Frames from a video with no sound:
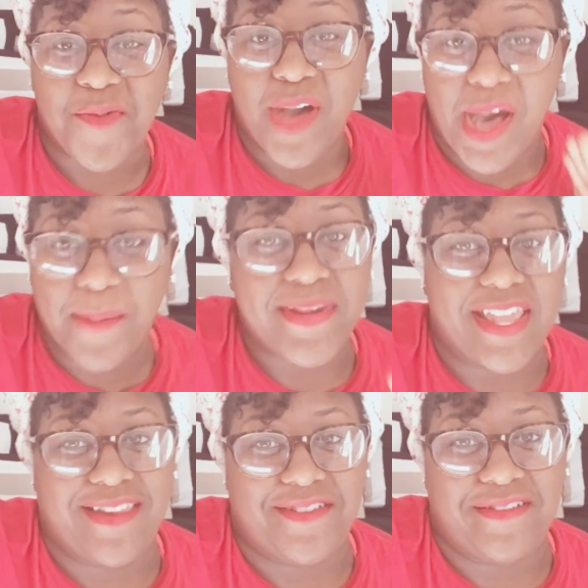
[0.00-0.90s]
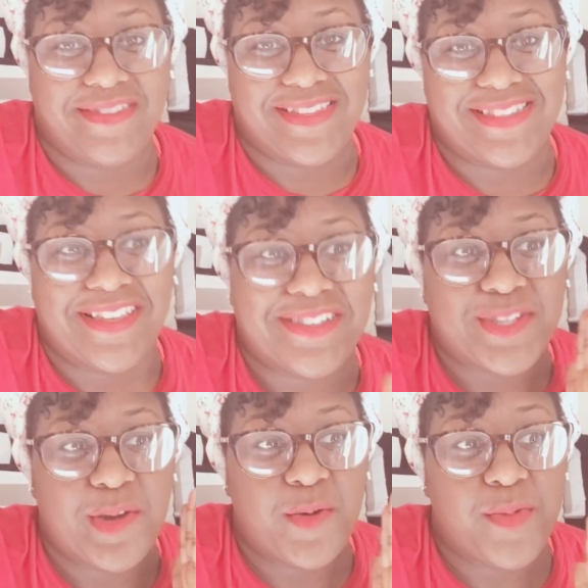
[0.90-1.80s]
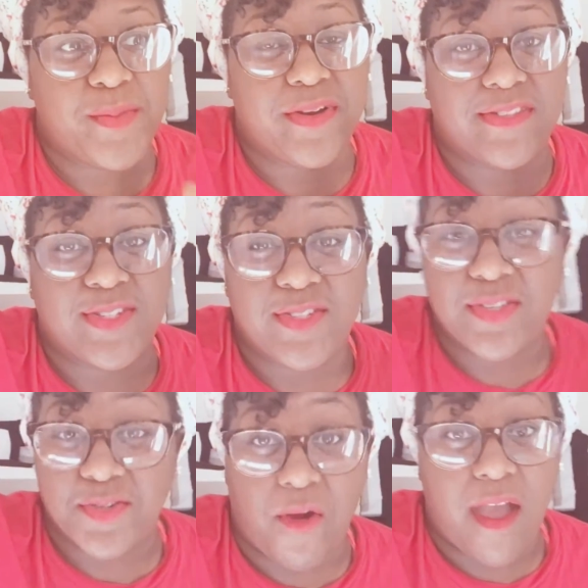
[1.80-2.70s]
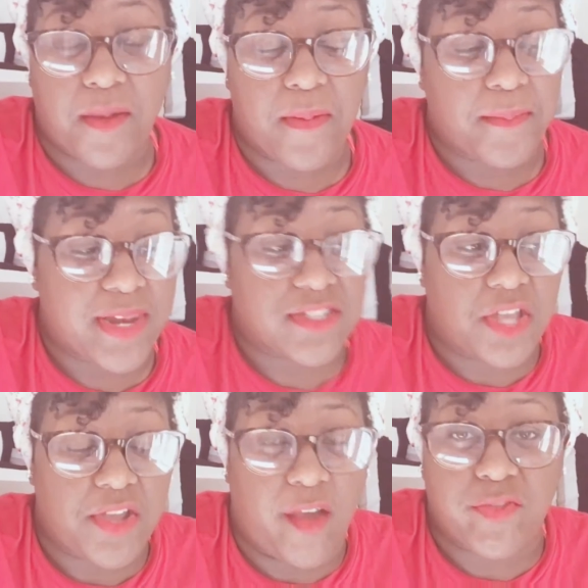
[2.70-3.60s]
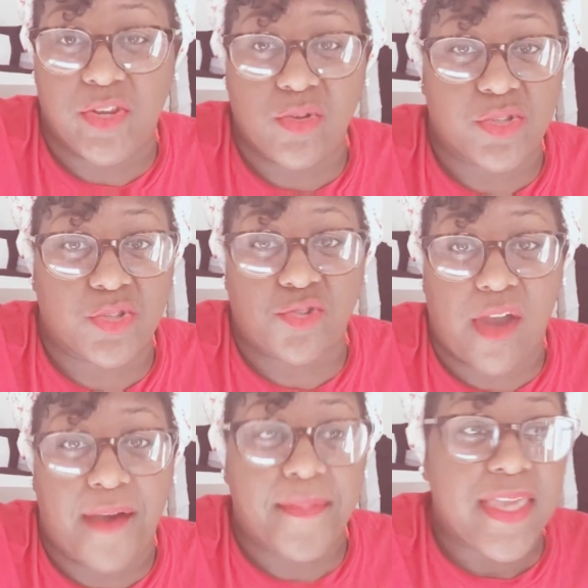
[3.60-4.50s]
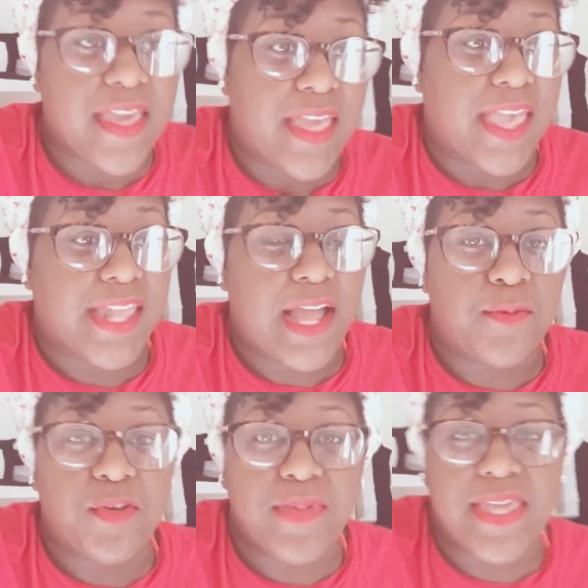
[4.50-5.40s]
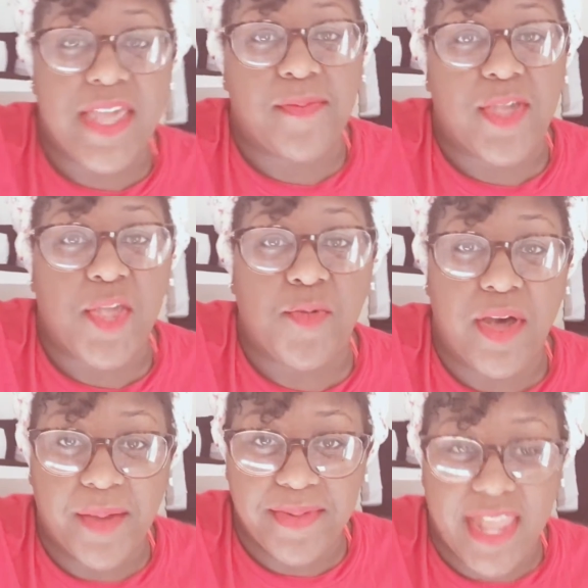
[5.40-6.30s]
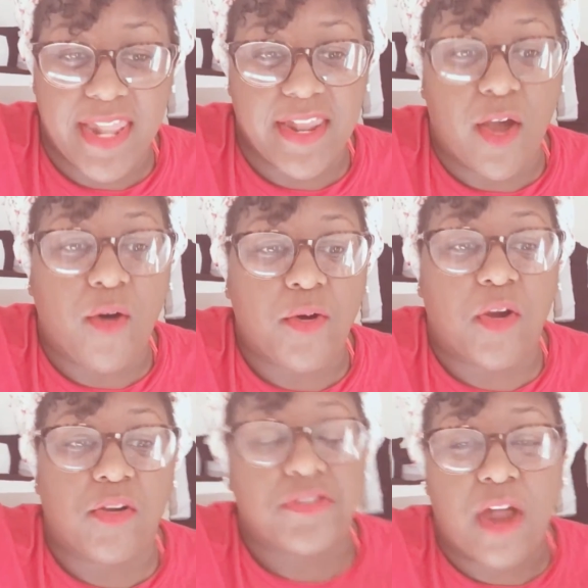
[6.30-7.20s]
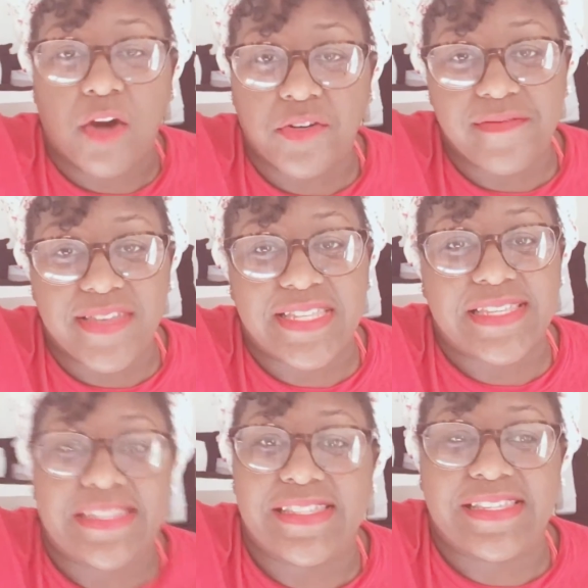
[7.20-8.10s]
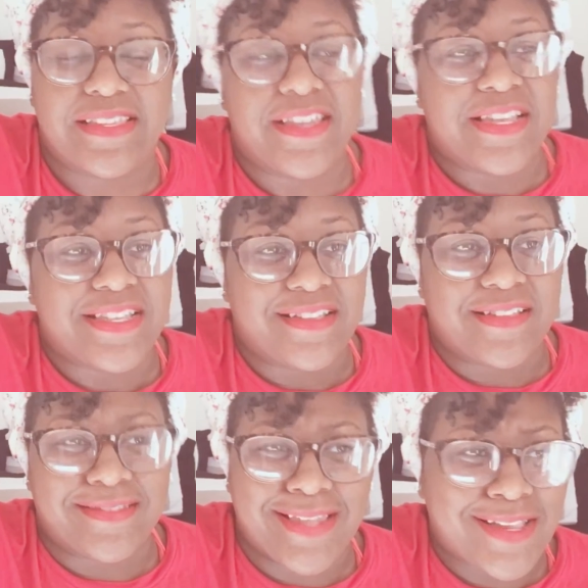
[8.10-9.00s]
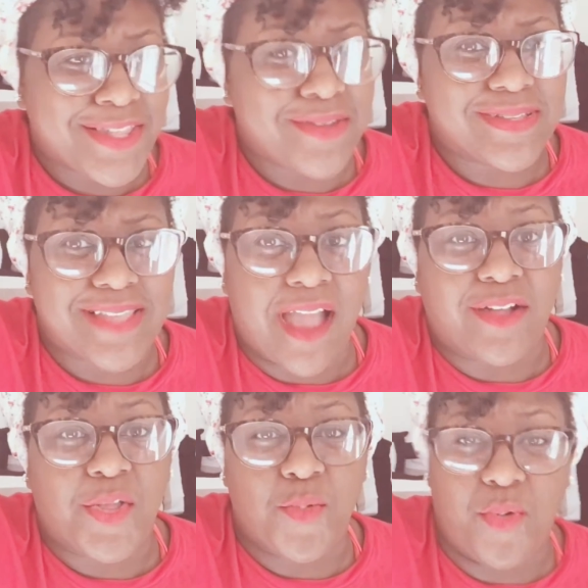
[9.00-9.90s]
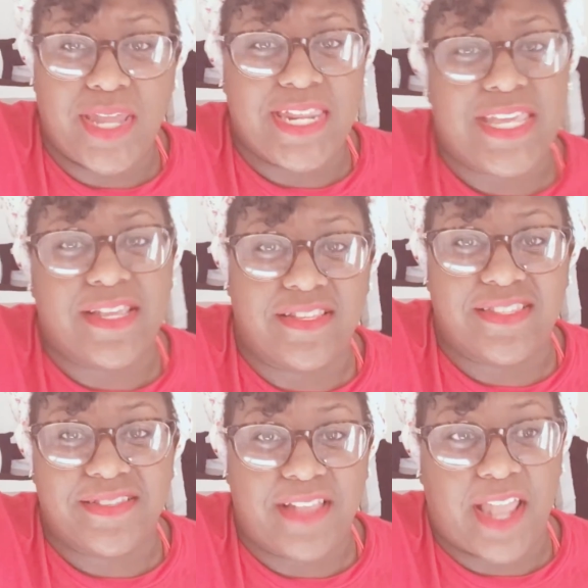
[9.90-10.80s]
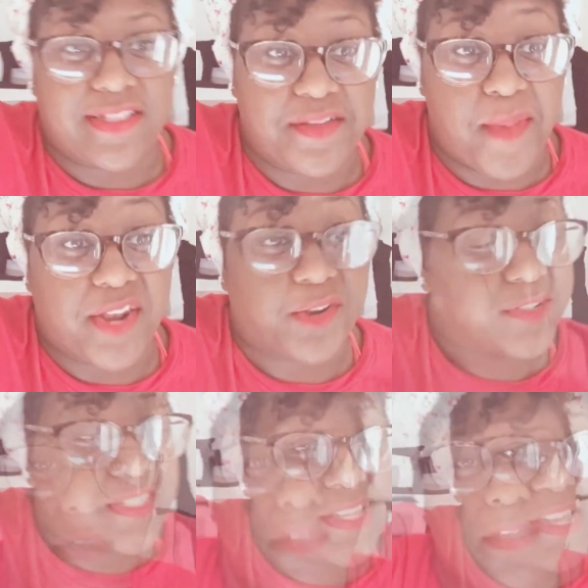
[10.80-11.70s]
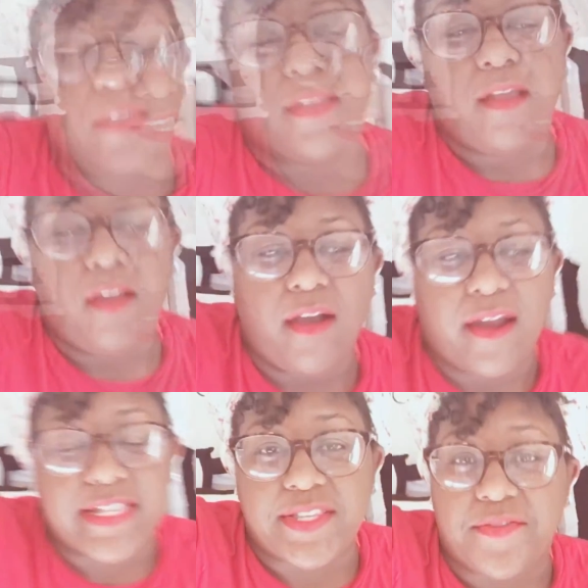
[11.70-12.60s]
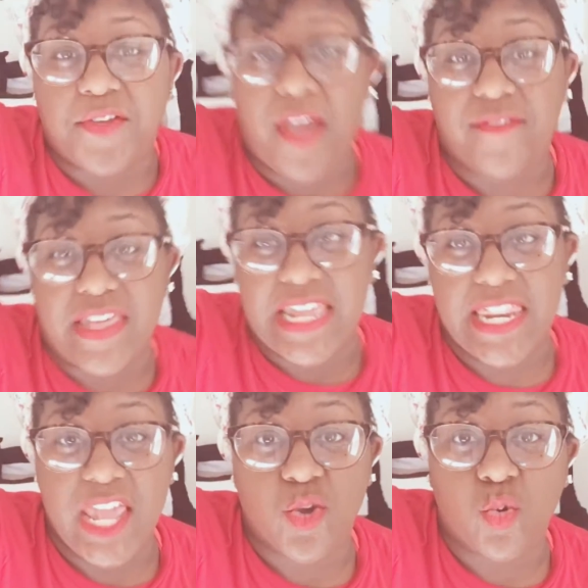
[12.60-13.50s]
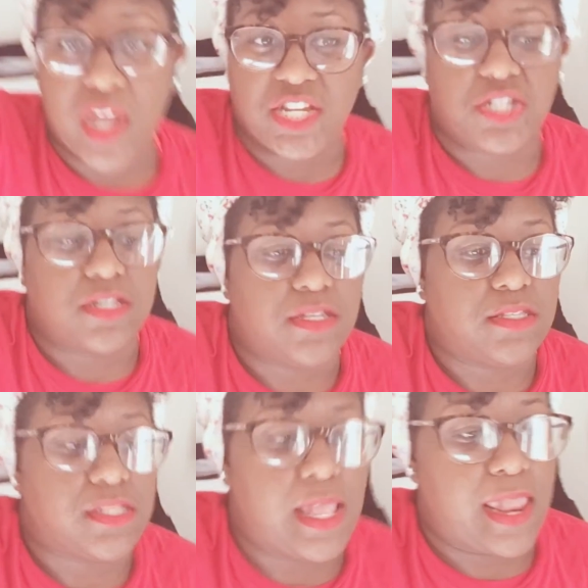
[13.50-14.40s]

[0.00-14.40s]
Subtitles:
you updated on this, so remember to subscribe. I mean, that's all you have to do is subscribe, and I will be keeping you updated on her doctor visits and telling you exactly what it is like that made her sick. All right, so if you have any questions